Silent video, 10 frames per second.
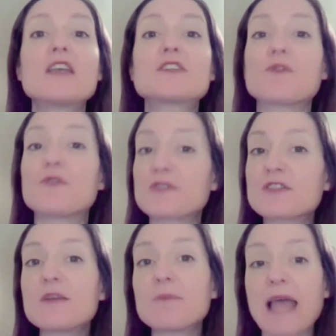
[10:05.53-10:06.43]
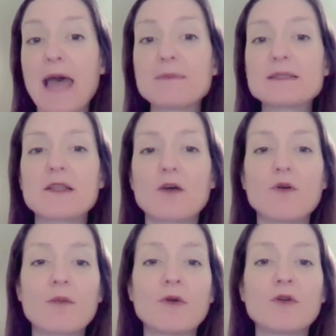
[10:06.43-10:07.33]
So those are some labs, the
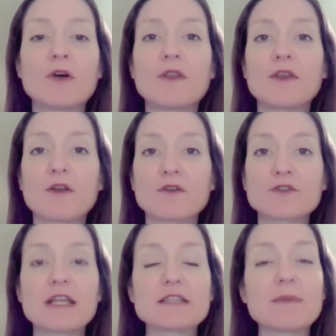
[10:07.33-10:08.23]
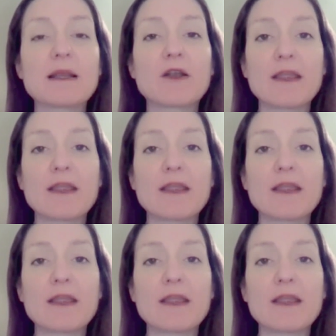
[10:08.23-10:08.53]
hormonal, the neurotransmitter,